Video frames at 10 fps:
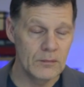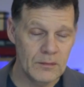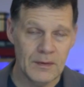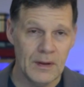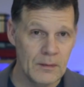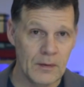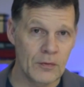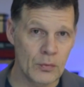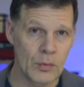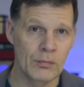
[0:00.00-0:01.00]

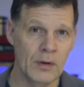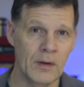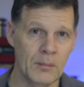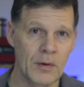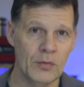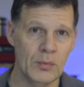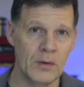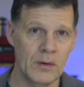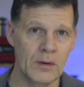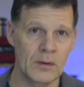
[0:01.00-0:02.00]
That's what really impressed
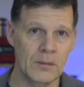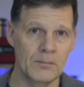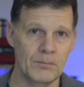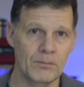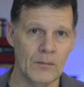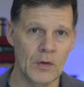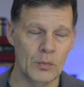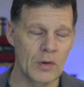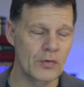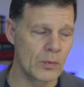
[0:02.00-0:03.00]
me,
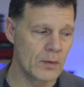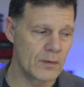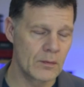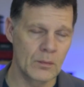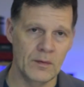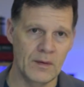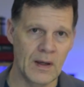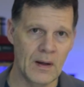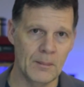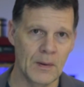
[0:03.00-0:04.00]
especially with the
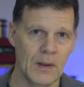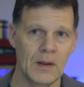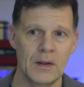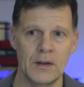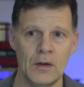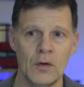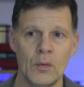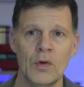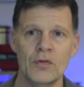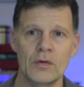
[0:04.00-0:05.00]
amp.
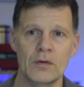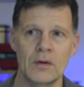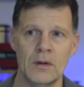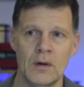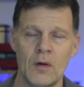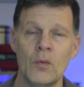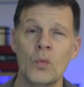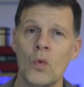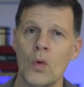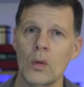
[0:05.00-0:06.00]
It wasn't a
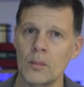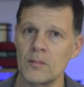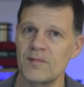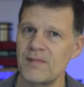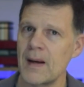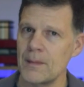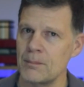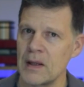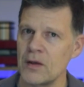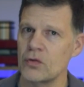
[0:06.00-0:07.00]
warm,
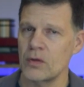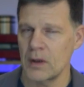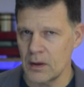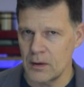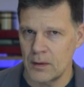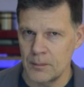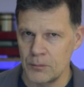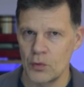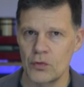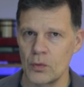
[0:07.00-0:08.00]
fat bass like I'm
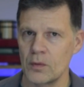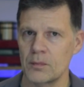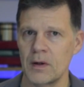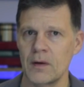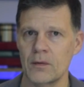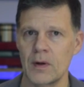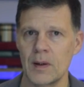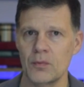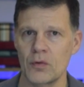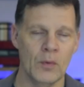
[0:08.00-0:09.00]
used to with my other
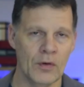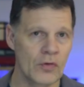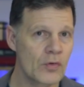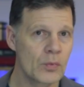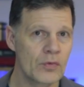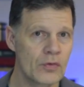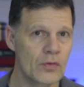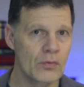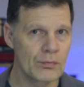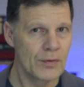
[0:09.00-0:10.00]
amps, whereas this was
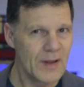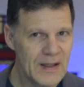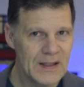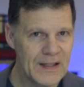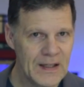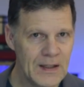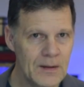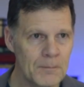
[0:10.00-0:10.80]
just really clean